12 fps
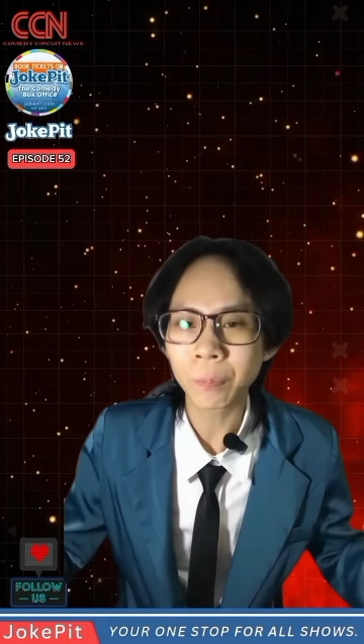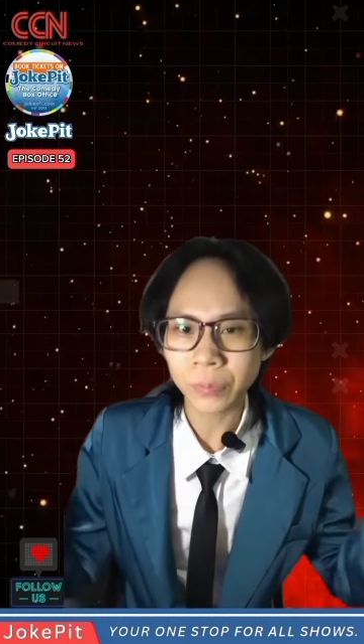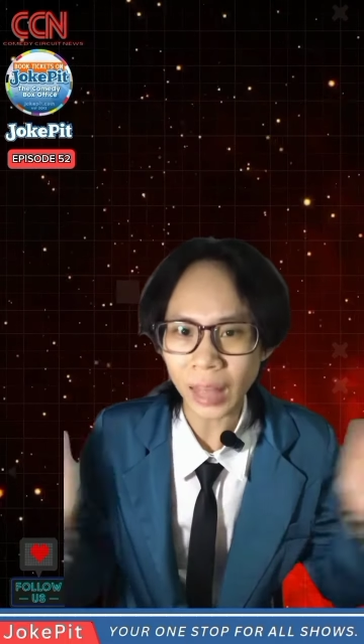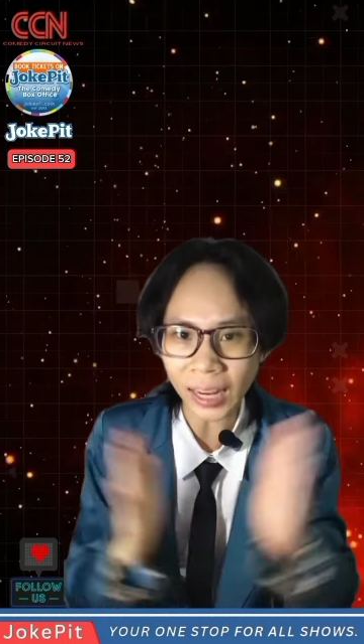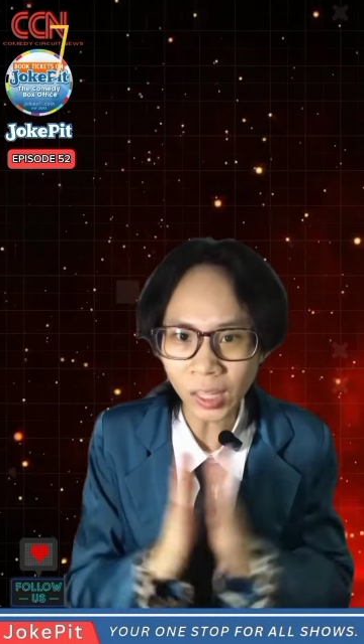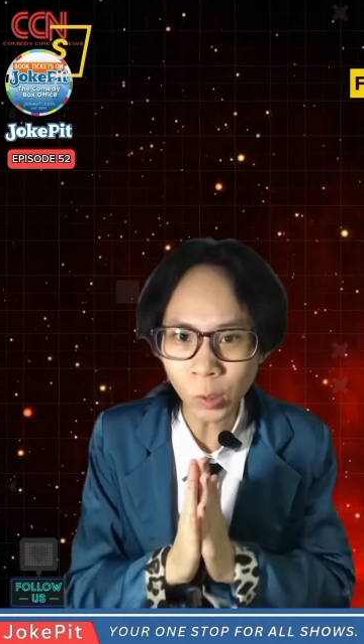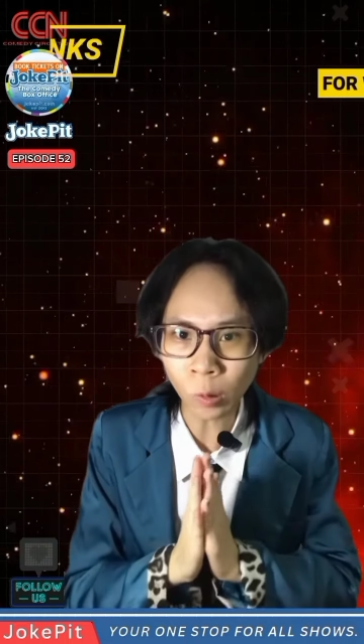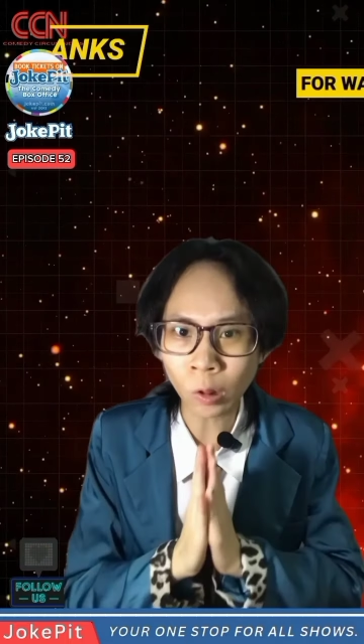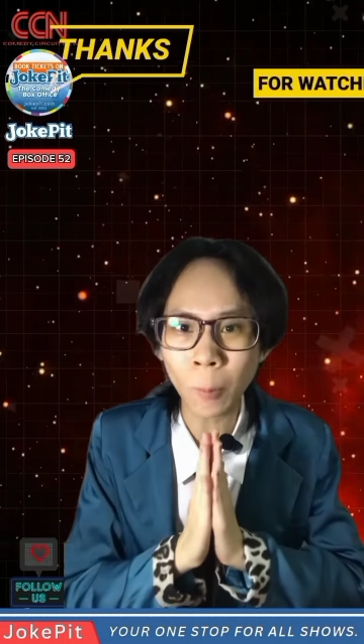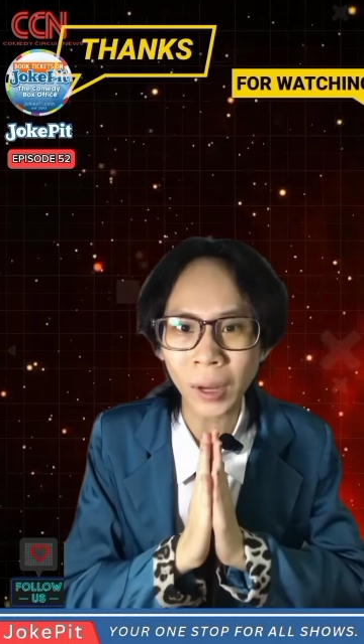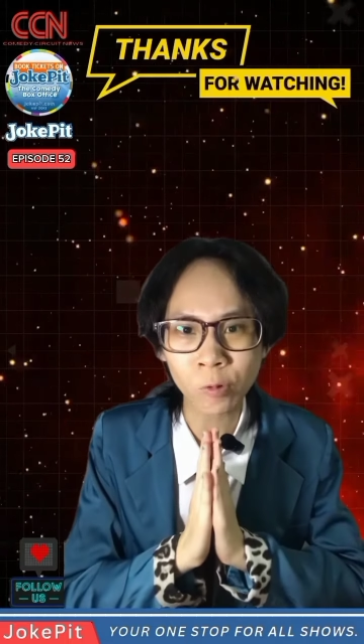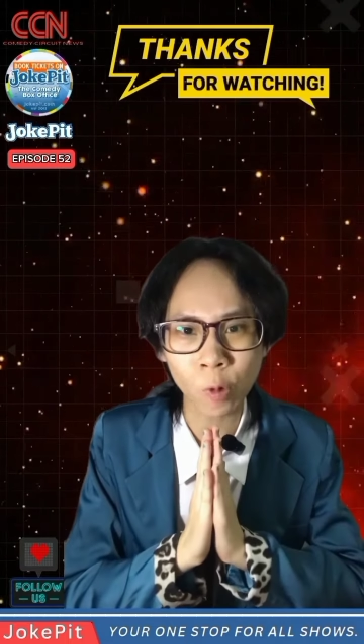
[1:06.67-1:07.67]
Thank you so
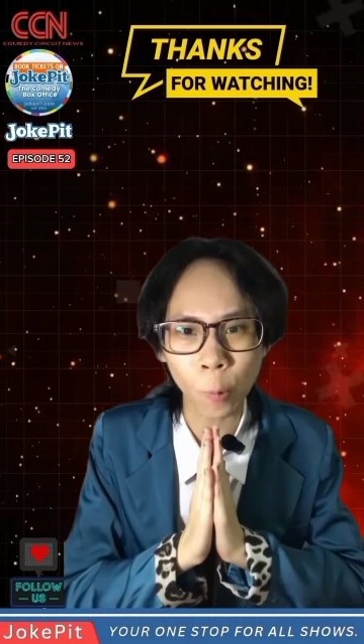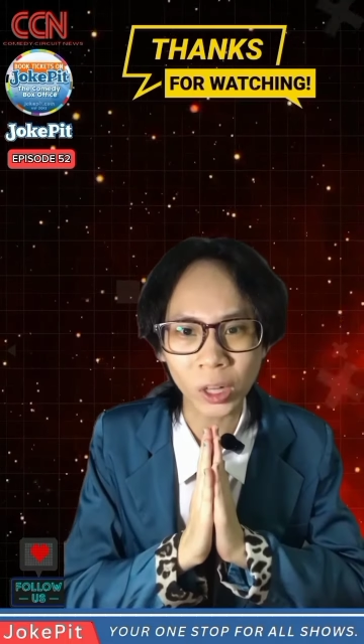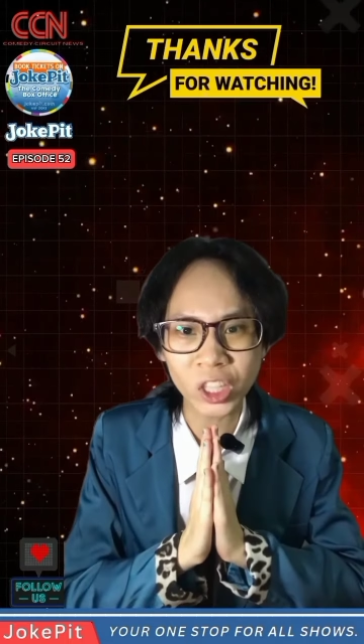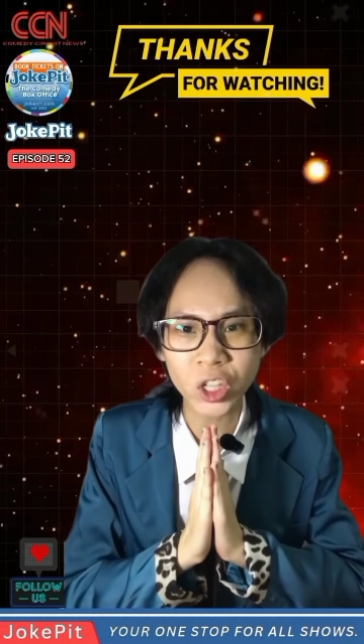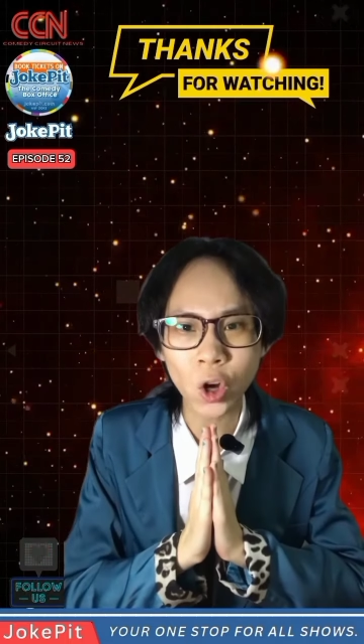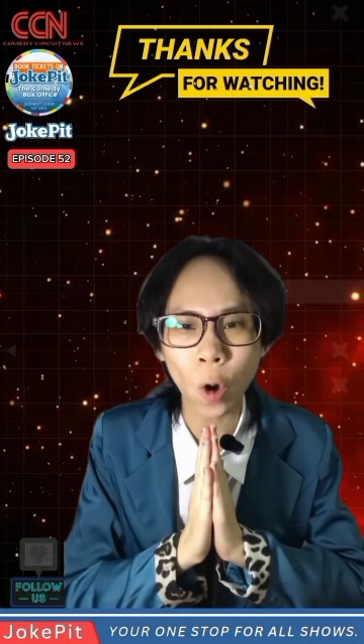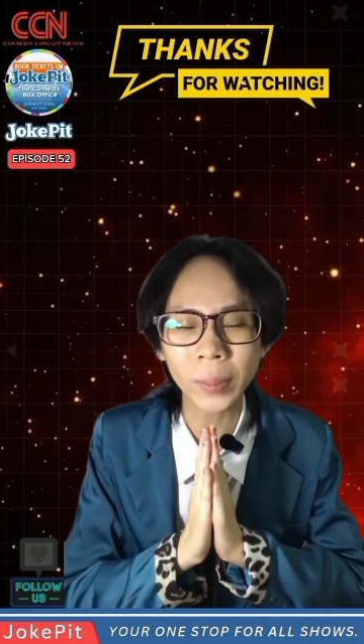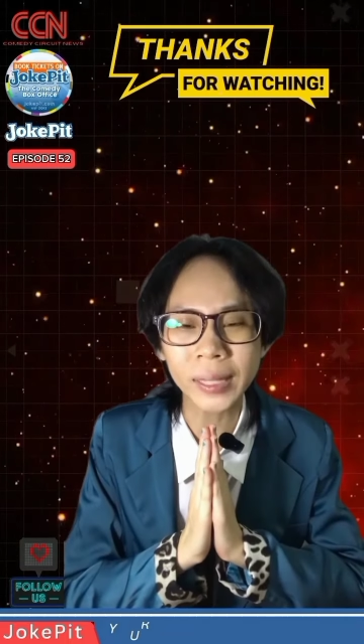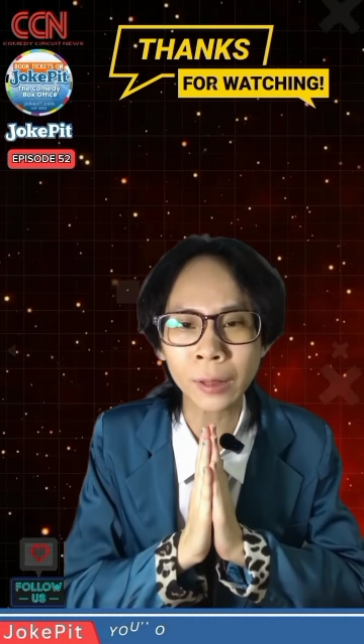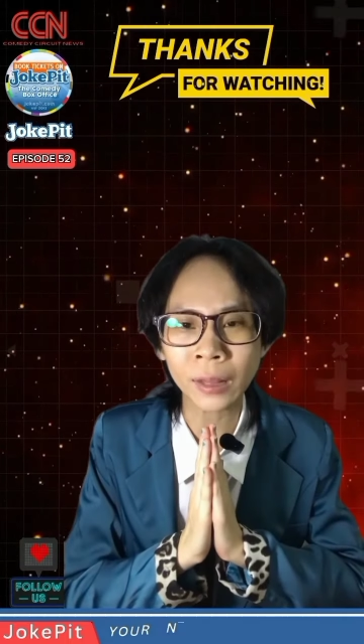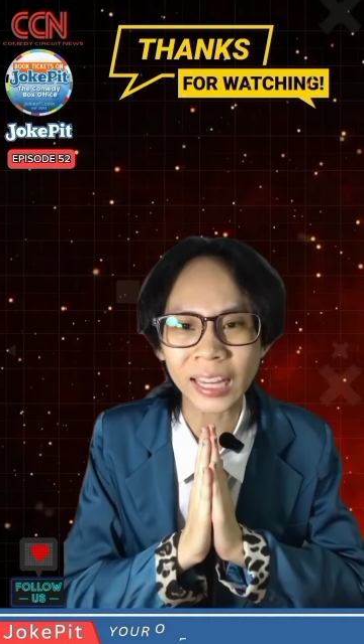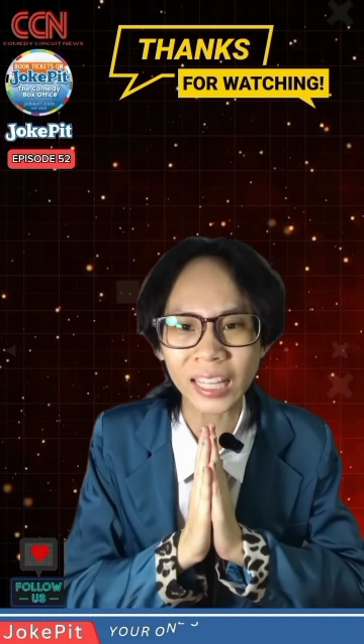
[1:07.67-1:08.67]
much for watching Comedy
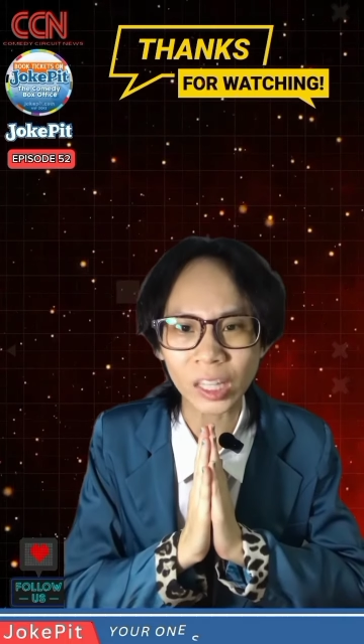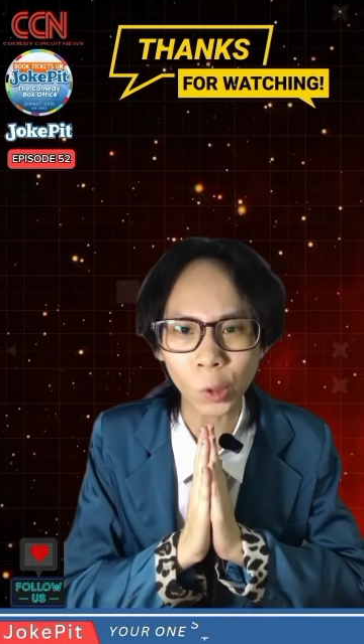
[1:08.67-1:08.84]
Circuit